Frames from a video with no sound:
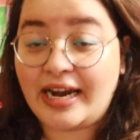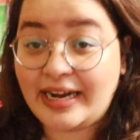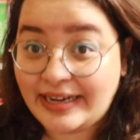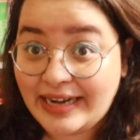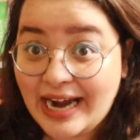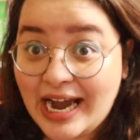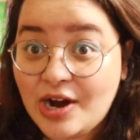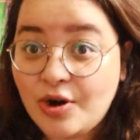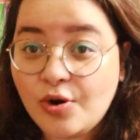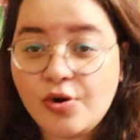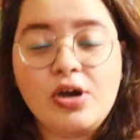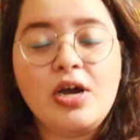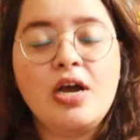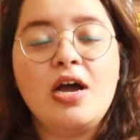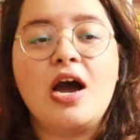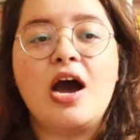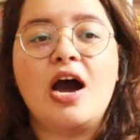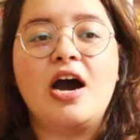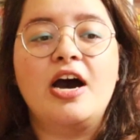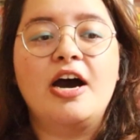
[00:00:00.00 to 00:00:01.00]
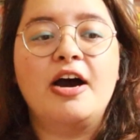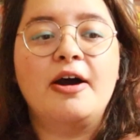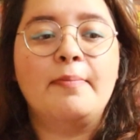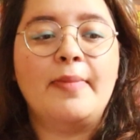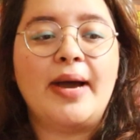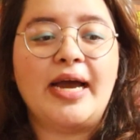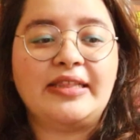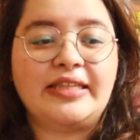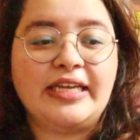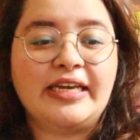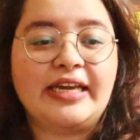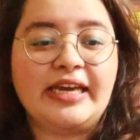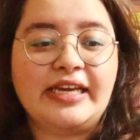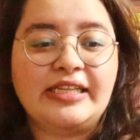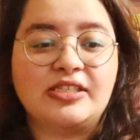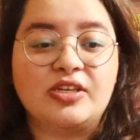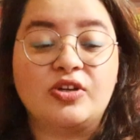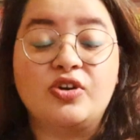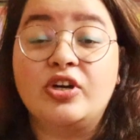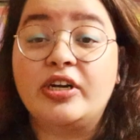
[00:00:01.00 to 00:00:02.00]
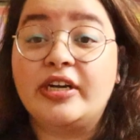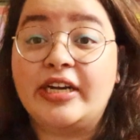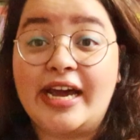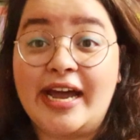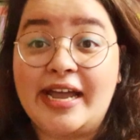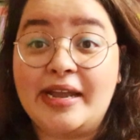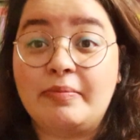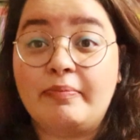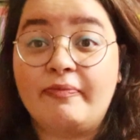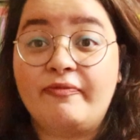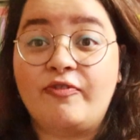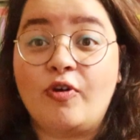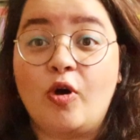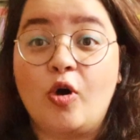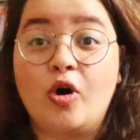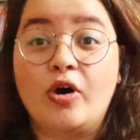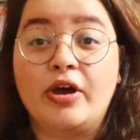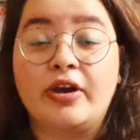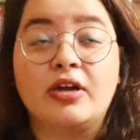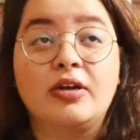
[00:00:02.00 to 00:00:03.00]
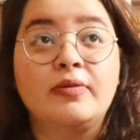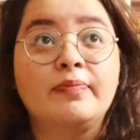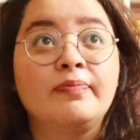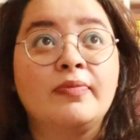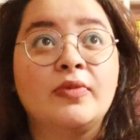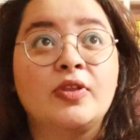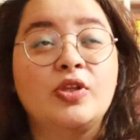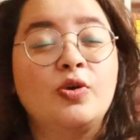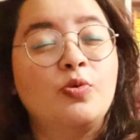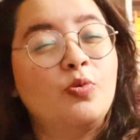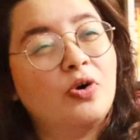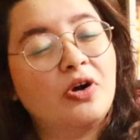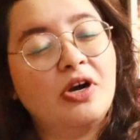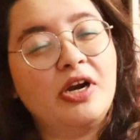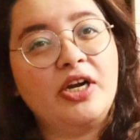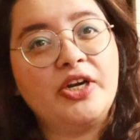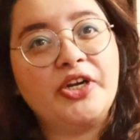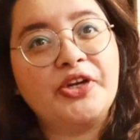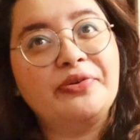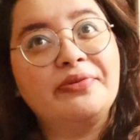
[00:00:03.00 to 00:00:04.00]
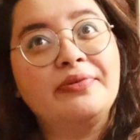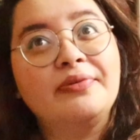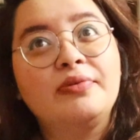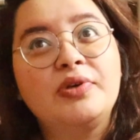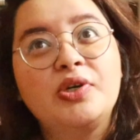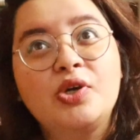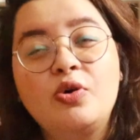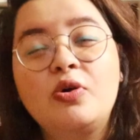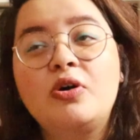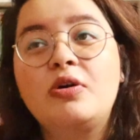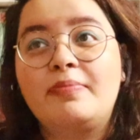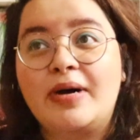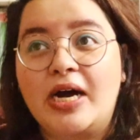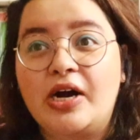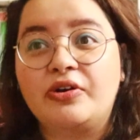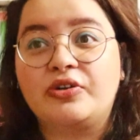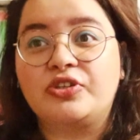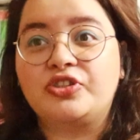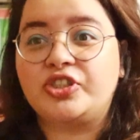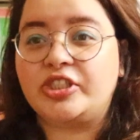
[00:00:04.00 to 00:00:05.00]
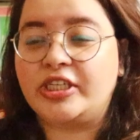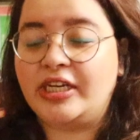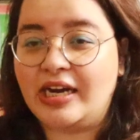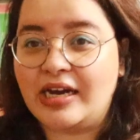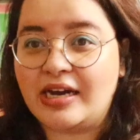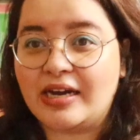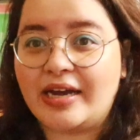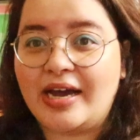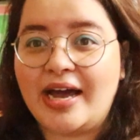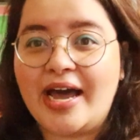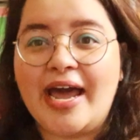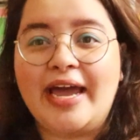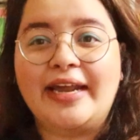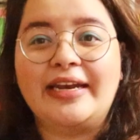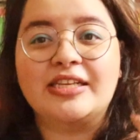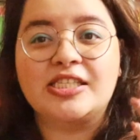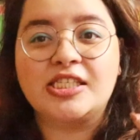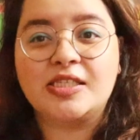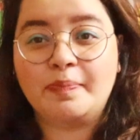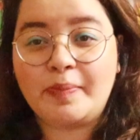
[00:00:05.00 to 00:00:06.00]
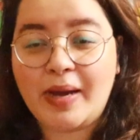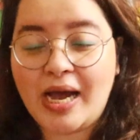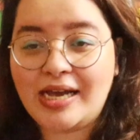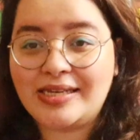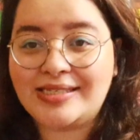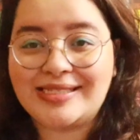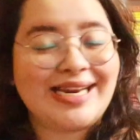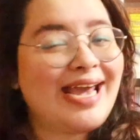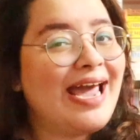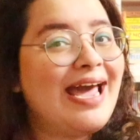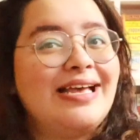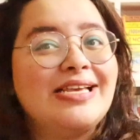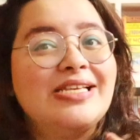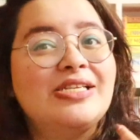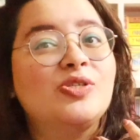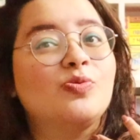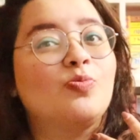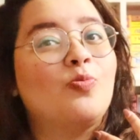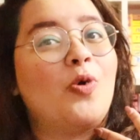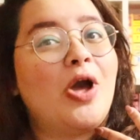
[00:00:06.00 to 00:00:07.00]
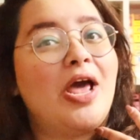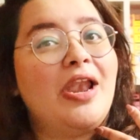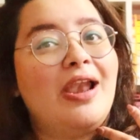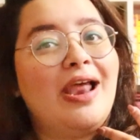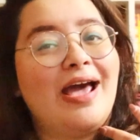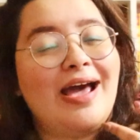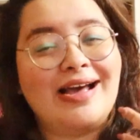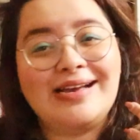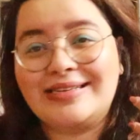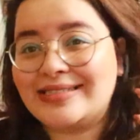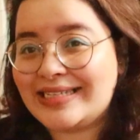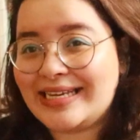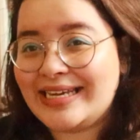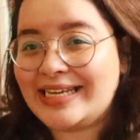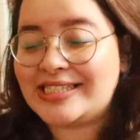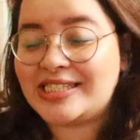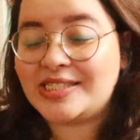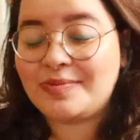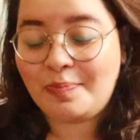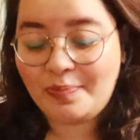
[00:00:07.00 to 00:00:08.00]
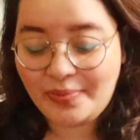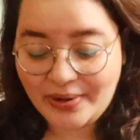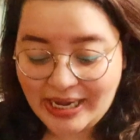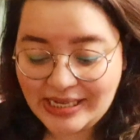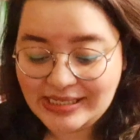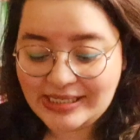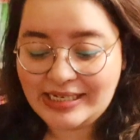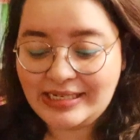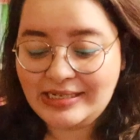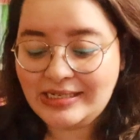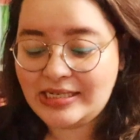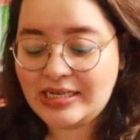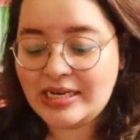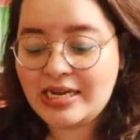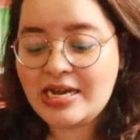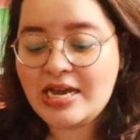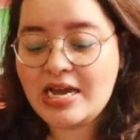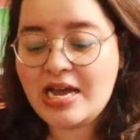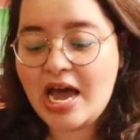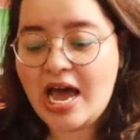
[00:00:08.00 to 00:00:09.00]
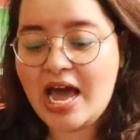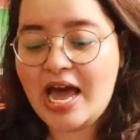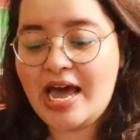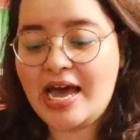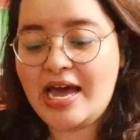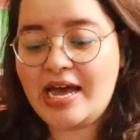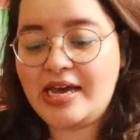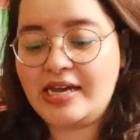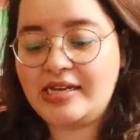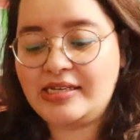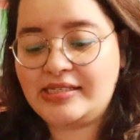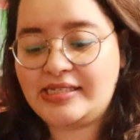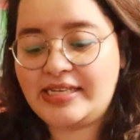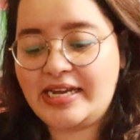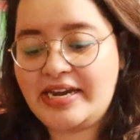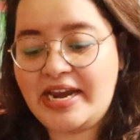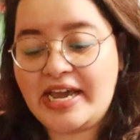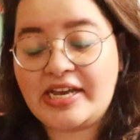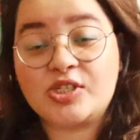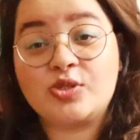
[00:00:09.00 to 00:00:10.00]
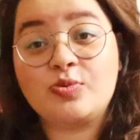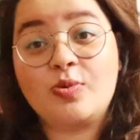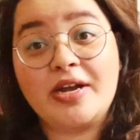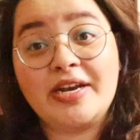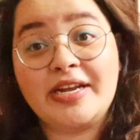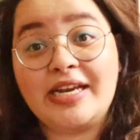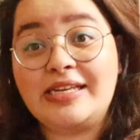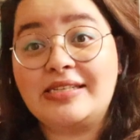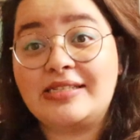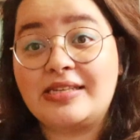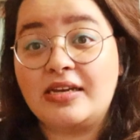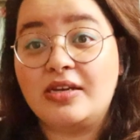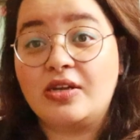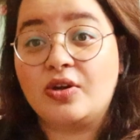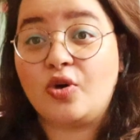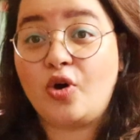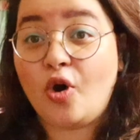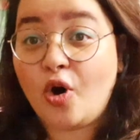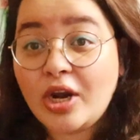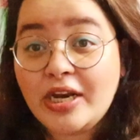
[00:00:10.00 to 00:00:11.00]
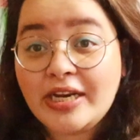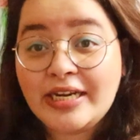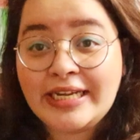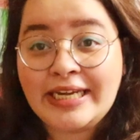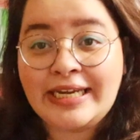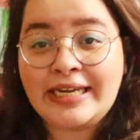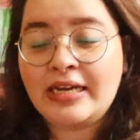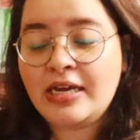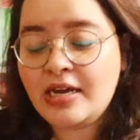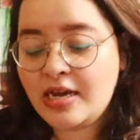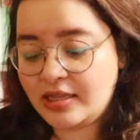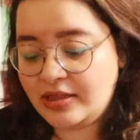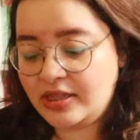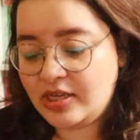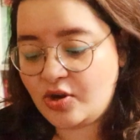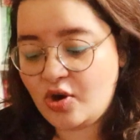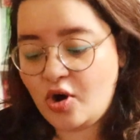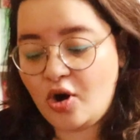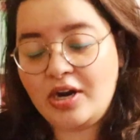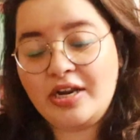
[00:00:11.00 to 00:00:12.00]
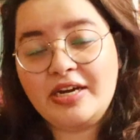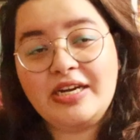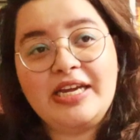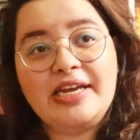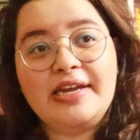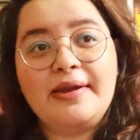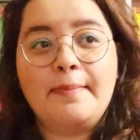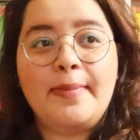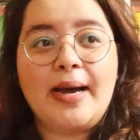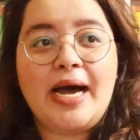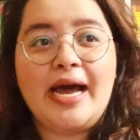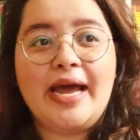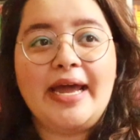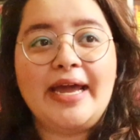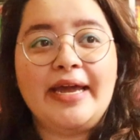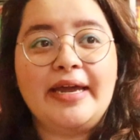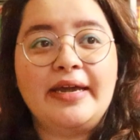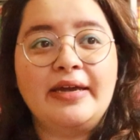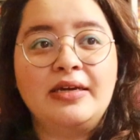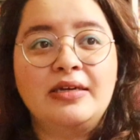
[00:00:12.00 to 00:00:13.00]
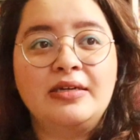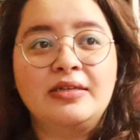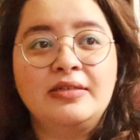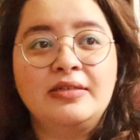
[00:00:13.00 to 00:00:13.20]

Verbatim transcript: right now. I think it's a good time for the world to know about Sri Lanka and its past as well as its present. The next one is Colony, The Colony by